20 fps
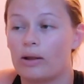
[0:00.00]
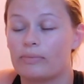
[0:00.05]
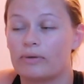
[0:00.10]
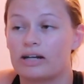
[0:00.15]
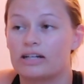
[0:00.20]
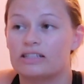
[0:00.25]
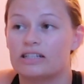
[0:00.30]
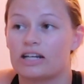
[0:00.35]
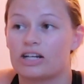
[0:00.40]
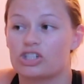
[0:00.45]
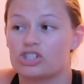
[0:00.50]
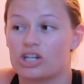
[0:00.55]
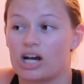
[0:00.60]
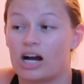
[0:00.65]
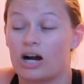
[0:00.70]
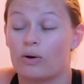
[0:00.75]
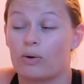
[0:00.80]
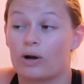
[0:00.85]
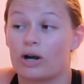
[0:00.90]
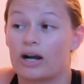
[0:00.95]
I'm going to take a
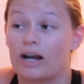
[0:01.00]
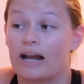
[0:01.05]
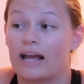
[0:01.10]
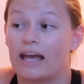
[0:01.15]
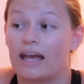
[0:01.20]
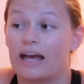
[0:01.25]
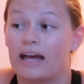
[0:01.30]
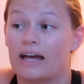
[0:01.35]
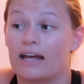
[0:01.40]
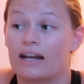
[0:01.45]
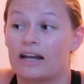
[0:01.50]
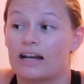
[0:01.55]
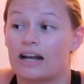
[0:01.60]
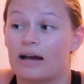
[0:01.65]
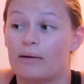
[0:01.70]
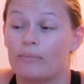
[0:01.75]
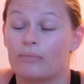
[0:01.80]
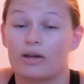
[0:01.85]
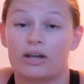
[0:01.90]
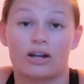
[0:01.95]
shower, and
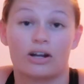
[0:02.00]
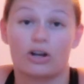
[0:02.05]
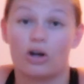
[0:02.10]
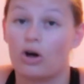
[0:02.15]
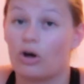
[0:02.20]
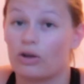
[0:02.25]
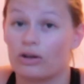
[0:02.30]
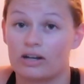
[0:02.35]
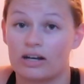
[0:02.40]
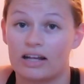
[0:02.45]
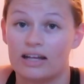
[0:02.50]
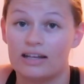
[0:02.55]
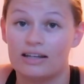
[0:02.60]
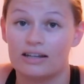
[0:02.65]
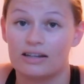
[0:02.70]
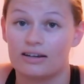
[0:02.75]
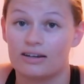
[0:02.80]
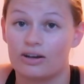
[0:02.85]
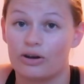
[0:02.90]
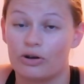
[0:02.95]
I'm going to call it a night
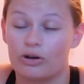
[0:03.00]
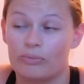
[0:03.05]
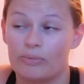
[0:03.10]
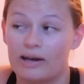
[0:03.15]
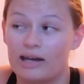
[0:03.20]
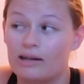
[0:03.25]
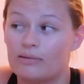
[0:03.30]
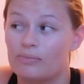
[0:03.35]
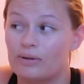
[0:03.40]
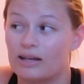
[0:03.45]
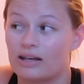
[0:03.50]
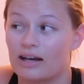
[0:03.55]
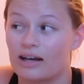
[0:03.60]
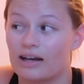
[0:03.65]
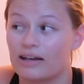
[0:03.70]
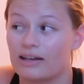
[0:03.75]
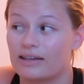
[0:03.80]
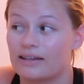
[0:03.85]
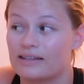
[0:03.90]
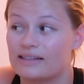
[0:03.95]
and go to bed
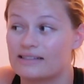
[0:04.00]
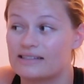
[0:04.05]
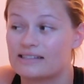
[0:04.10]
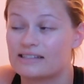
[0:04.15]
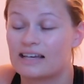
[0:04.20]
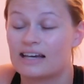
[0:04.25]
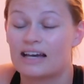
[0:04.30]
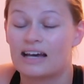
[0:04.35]
because